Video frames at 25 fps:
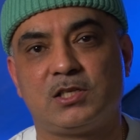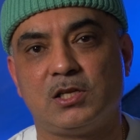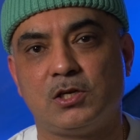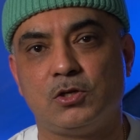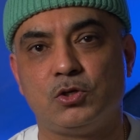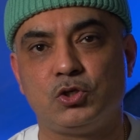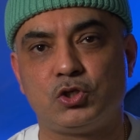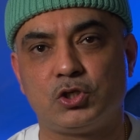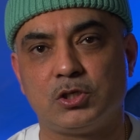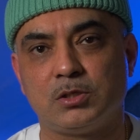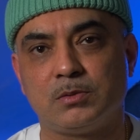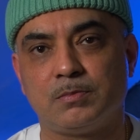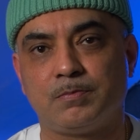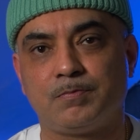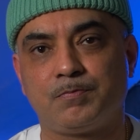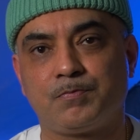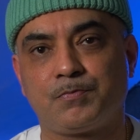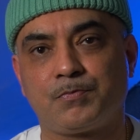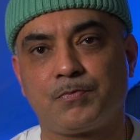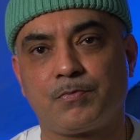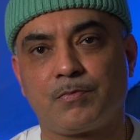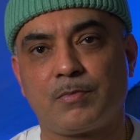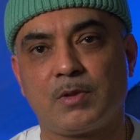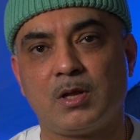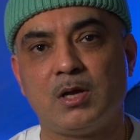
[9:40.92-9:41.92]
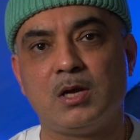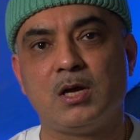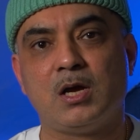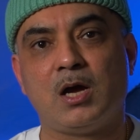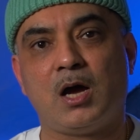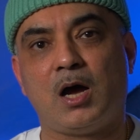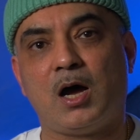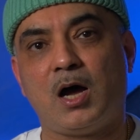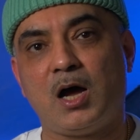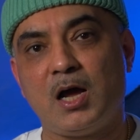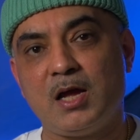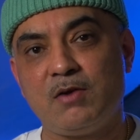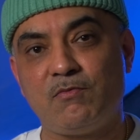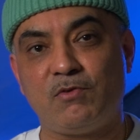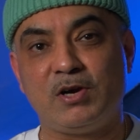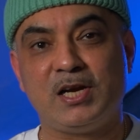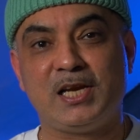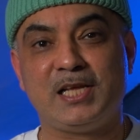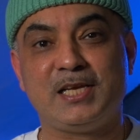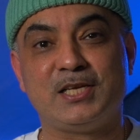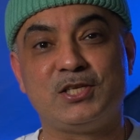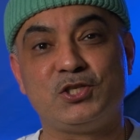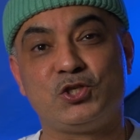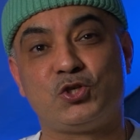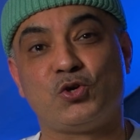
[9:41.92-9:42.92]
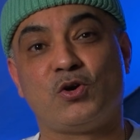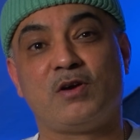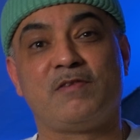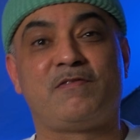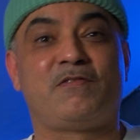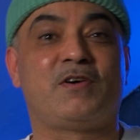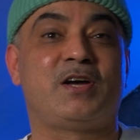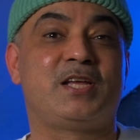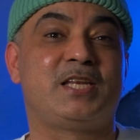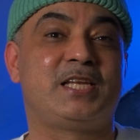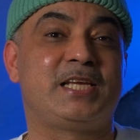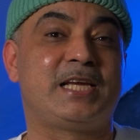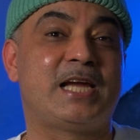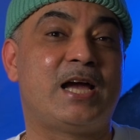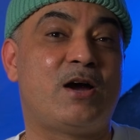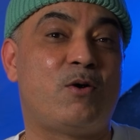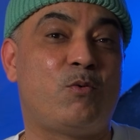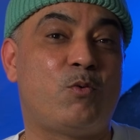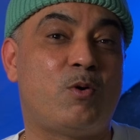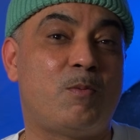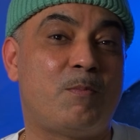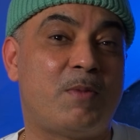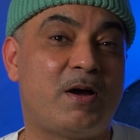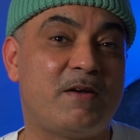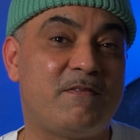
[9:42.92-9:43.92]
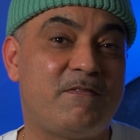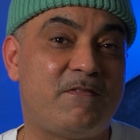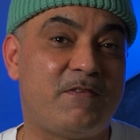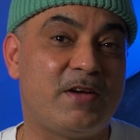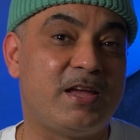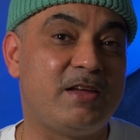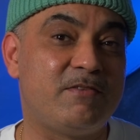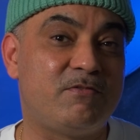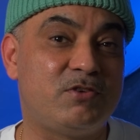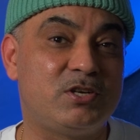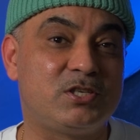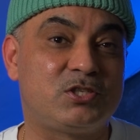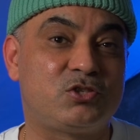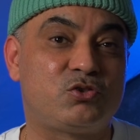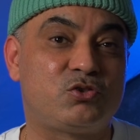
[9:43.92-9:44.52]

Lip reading: solution. I really enjoy finding out what my favorite